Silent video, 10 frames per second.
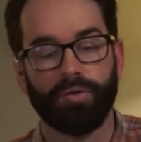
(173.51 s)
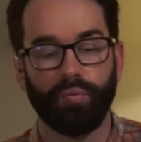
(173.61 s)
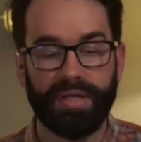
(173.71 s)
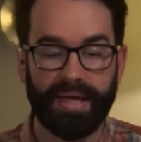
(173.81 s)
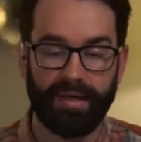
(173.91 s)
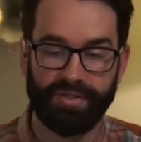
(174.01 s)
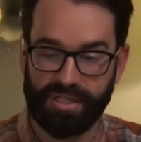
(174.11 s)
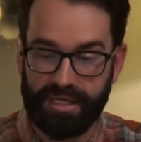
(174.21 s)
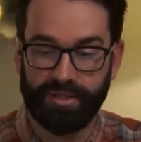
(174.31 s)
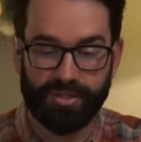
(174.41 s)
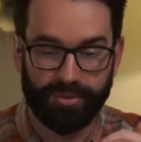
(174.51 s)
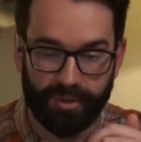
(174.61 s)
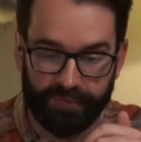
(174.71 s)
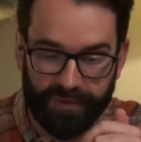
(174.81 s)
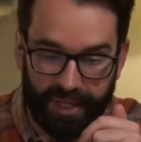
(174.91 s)
we have seen this
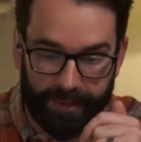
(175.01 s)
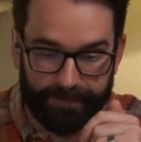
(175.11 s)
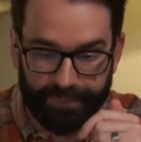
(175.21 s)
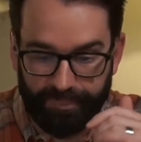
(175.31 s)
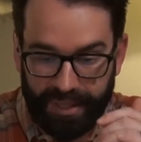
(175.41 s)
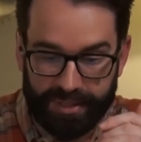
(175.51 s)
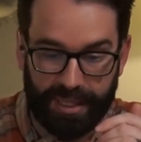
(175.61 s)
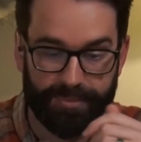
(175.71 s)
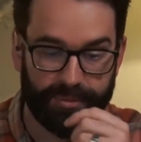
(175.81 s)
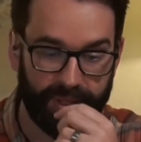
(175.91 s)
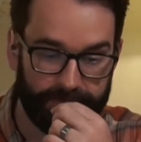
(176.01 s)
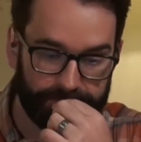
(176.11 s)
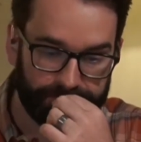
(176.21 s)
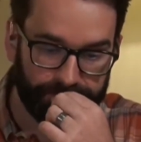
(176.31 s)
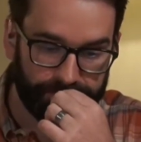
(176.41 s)
sort of thing many times already.
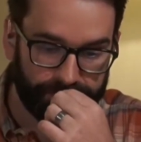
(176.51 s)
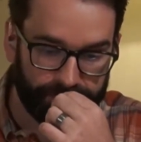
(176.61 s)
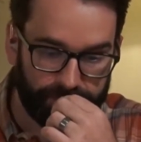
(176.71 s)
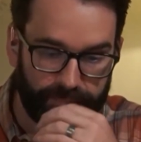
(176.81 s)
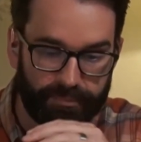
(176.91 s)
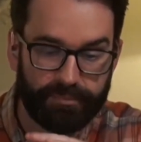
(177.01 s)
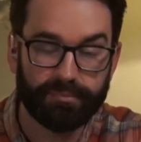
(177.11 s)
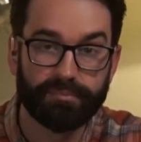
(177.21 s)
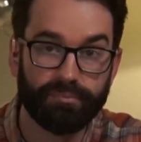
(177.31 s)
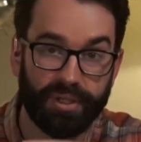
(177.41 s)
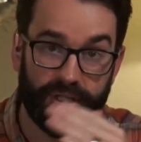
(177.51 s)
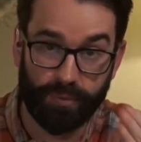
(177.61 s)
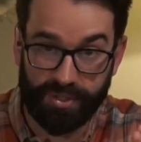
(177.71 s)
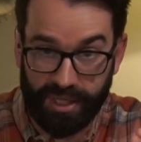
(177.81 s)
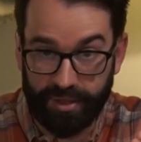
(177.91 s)
But
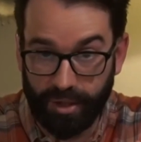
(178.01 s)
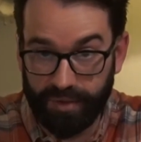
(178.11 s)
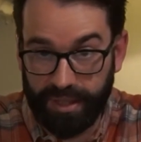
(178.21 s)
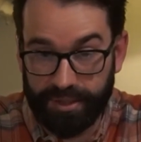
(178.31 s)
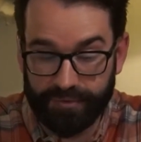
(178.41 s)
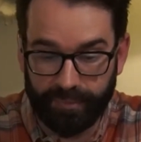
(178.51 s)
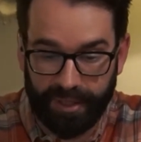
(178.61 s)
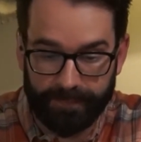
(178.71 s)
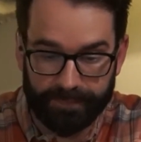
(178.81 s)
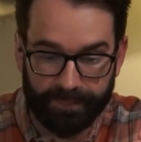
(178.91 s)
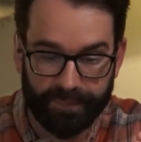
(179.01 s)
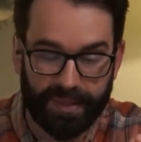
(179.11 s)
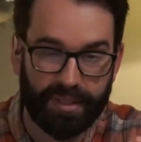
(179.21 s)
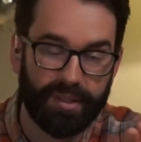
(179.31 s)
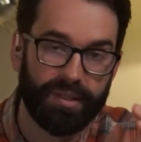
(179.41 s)
here's what sent it over the edge for me.
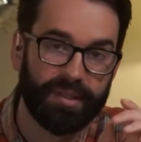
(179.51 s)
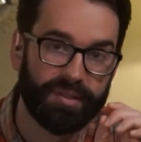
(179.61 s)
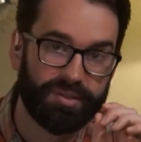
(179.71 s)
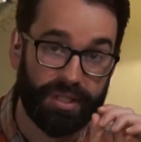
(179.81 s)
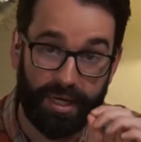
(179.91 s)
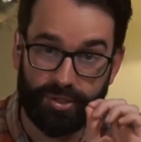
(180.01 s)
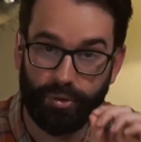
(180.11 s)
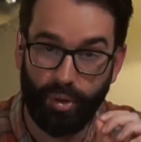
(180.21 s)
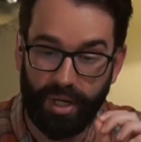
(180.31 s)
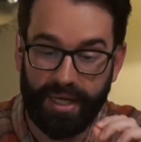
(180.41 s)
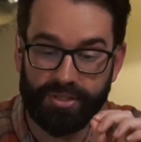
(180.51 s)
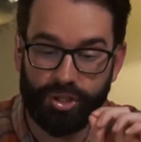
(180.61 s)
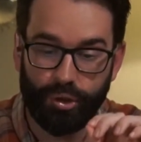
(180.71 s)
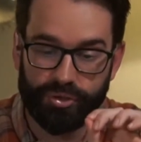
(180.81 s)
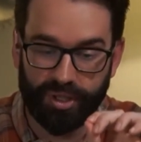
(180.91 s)
Dr. Jorge's
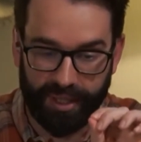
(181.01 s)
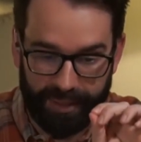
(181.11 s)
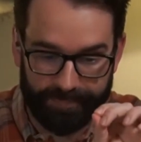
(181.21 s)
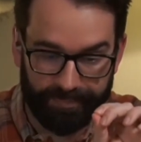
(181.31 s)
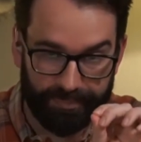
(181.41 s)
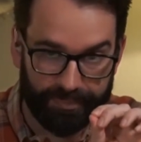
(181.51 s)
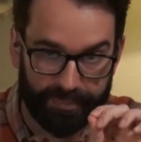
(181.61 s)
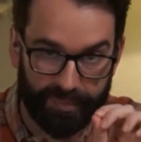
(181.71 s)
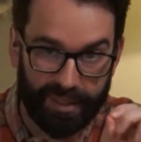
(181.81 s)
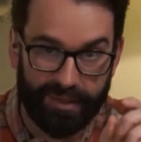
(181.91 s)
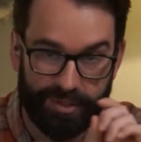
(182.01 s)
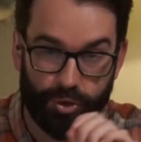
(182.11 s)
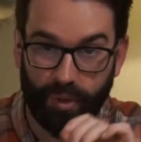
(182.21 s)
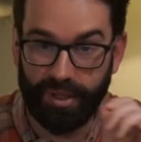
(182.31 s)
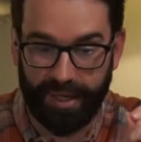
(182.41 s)
username, his Twitter